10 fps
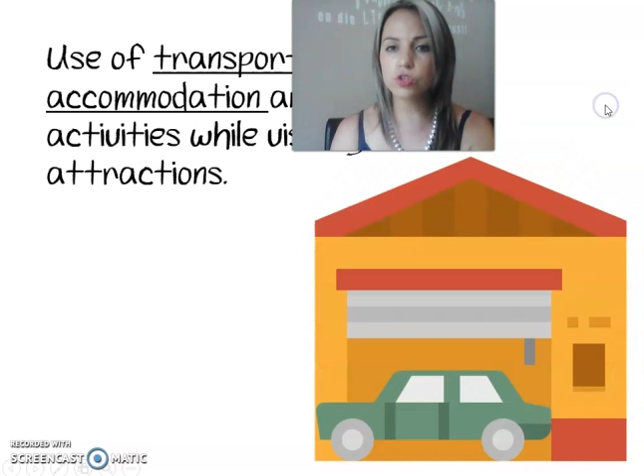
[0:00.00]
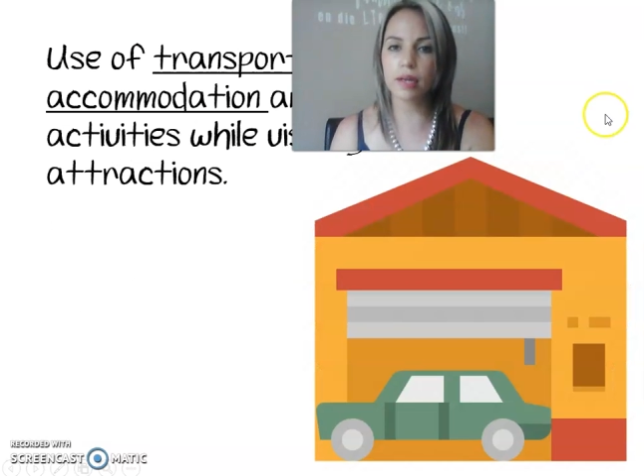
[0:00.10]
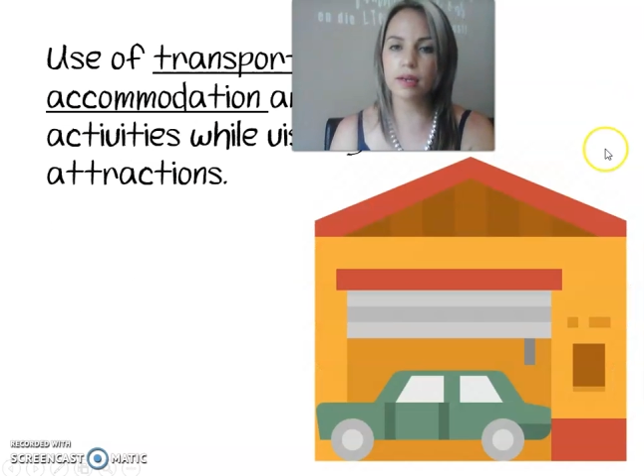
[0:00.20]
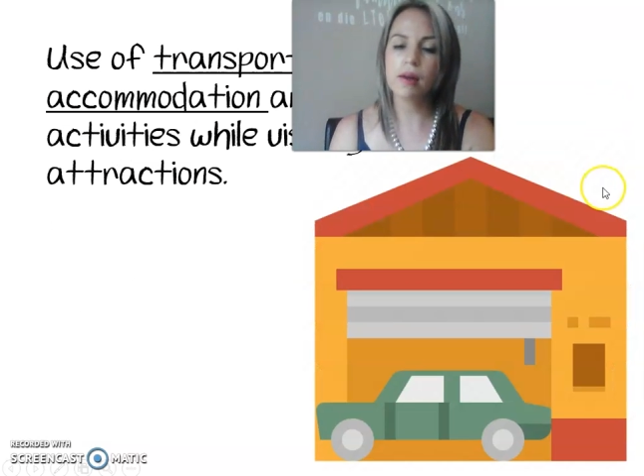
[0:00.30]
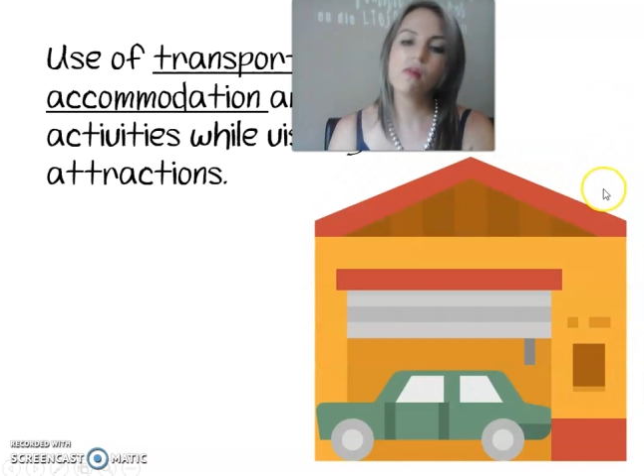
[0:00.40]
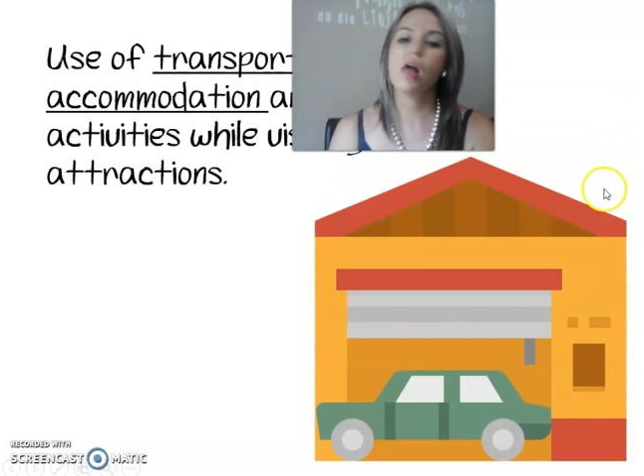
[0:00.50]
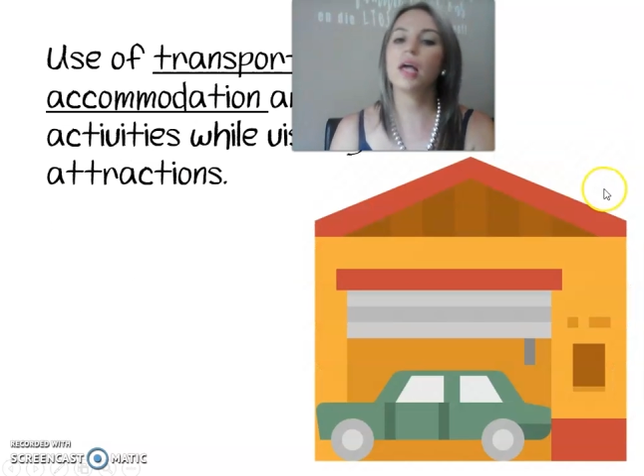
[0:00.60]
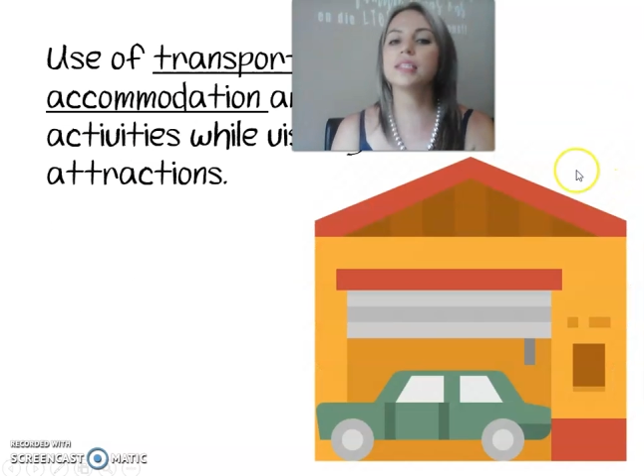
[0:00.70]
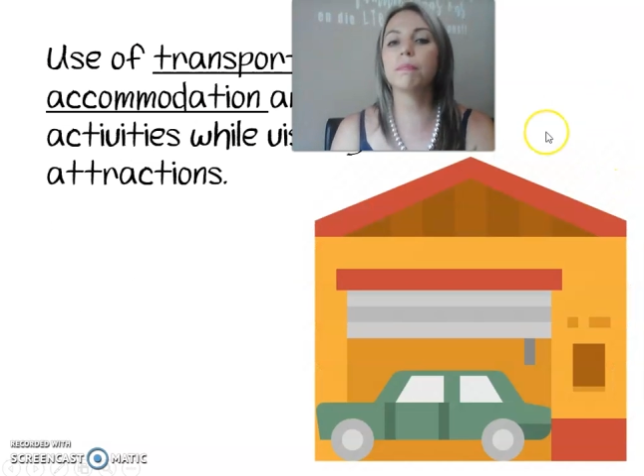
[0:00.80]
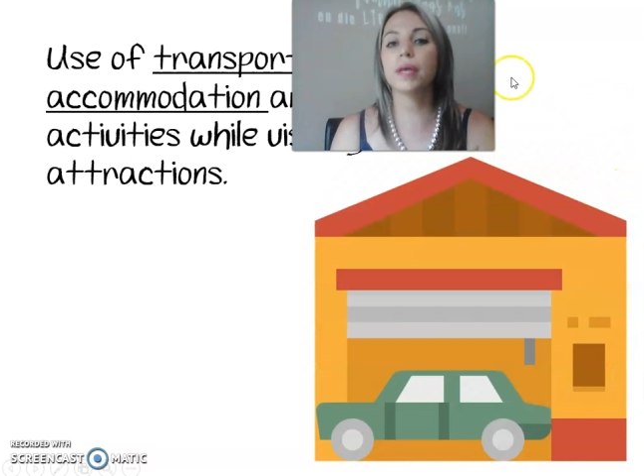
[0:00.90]
one
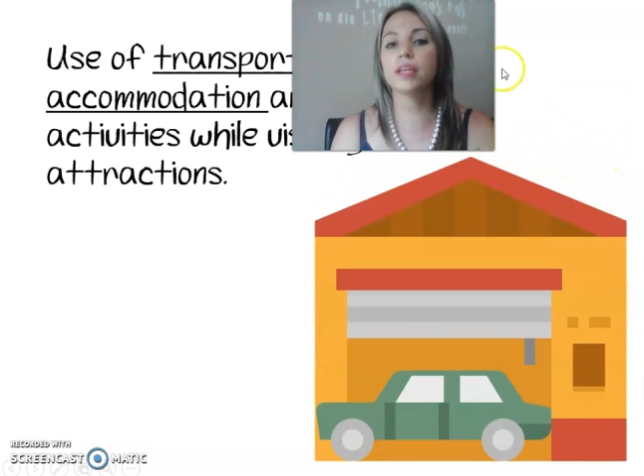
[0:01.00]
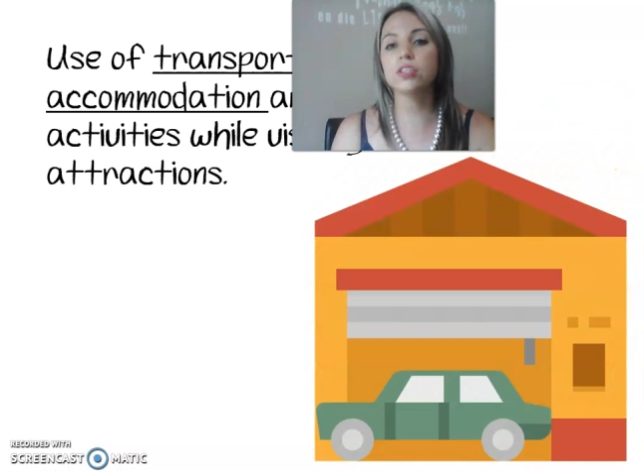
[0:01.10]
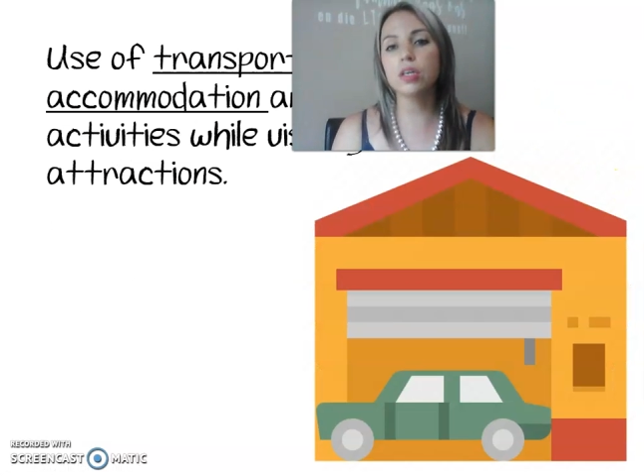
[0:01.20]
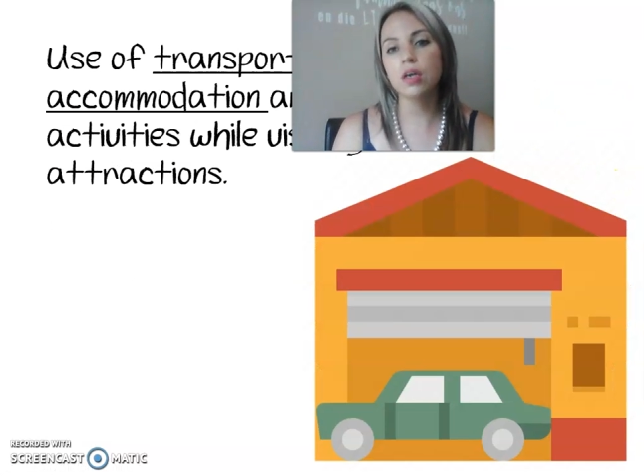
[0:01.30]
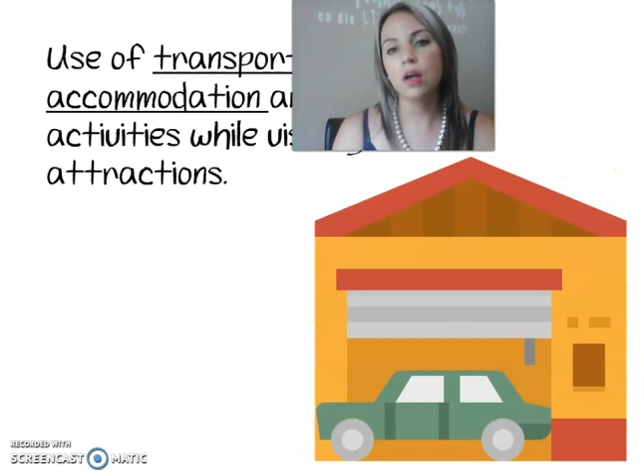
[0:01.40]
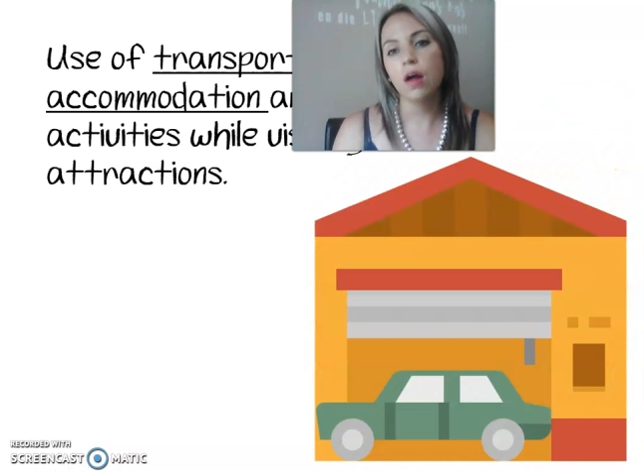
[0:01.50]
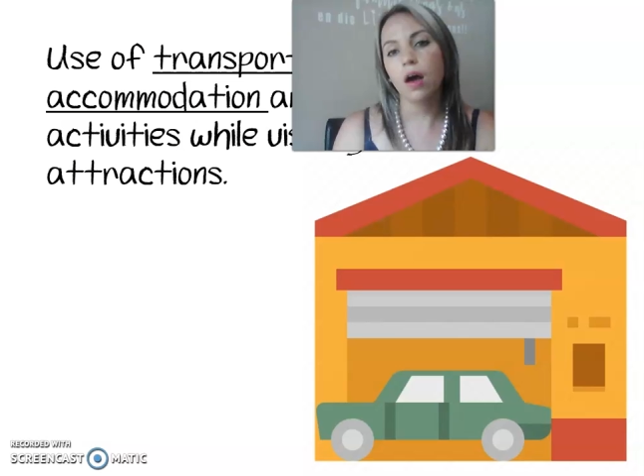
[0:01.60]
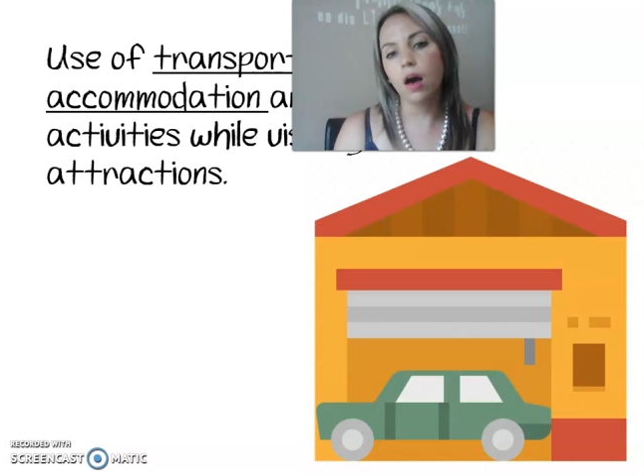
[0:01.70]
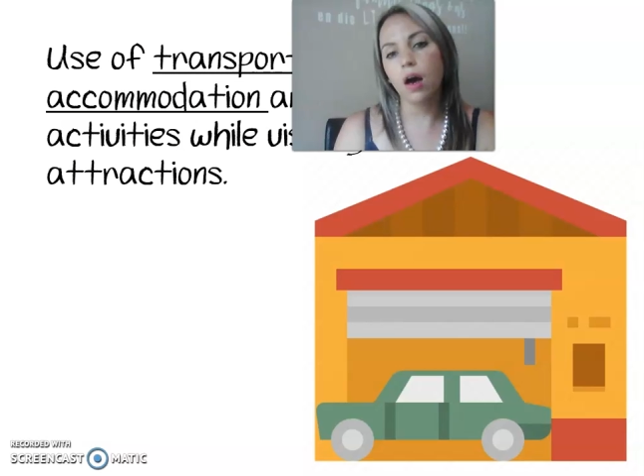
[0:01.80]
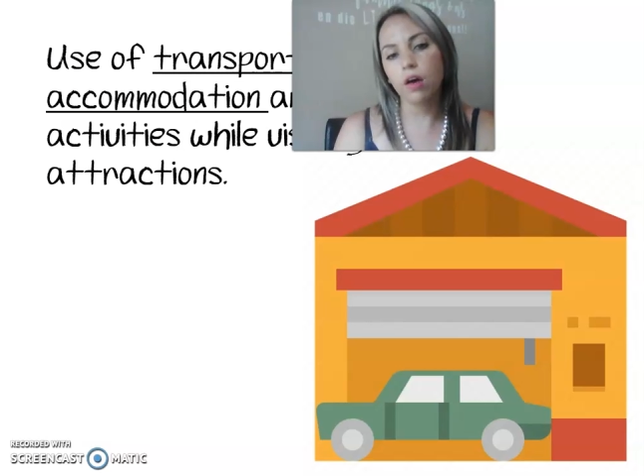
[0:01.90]
is a picture
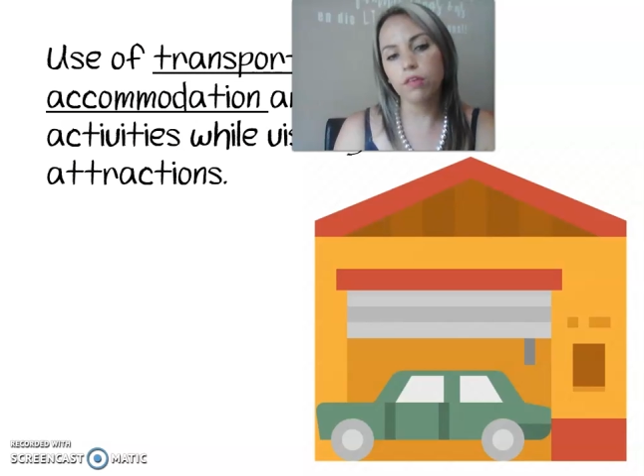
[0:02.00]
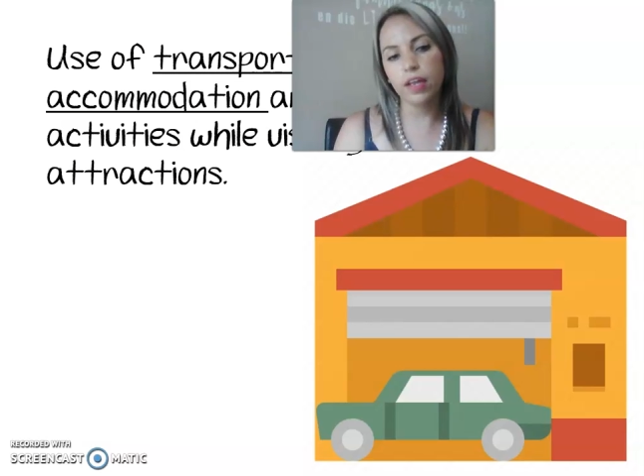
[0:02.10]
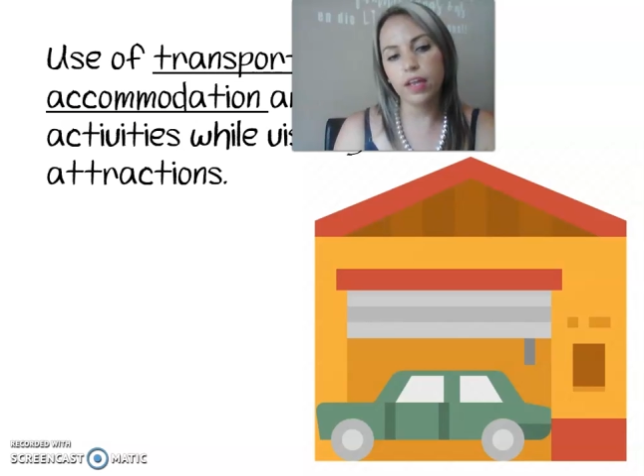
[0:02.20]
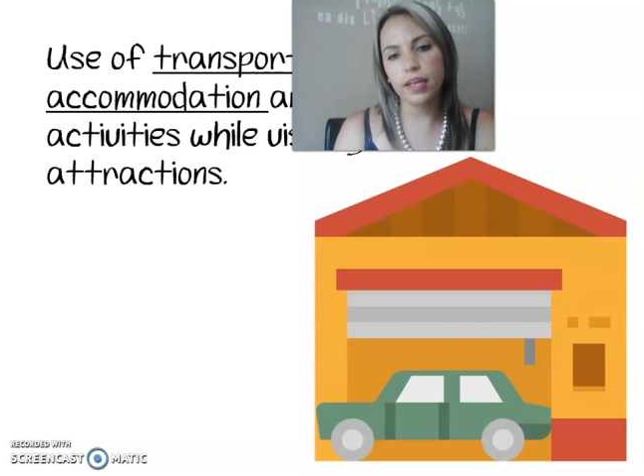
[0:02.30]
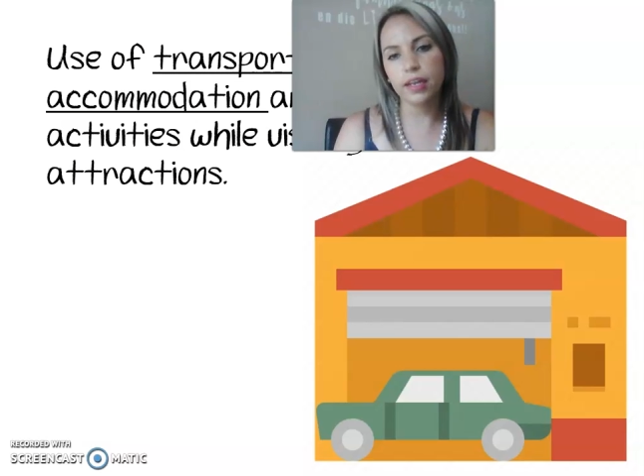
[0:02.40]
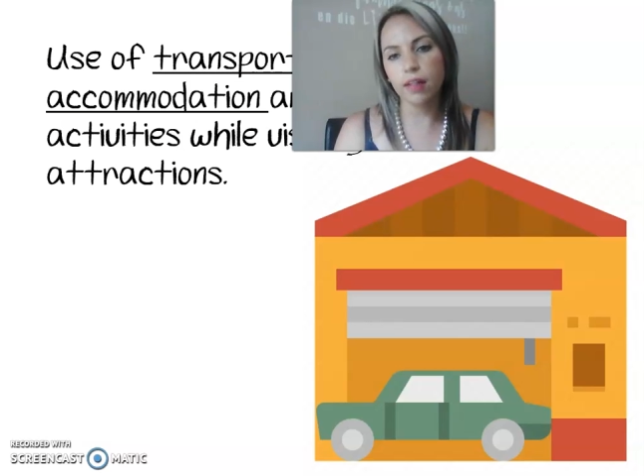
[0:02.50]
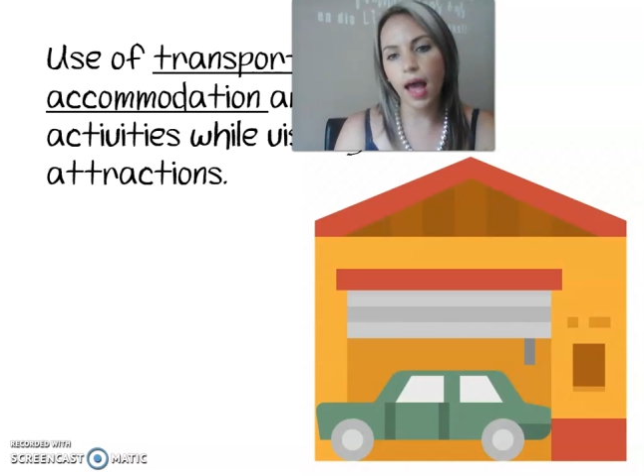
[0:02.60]
of a little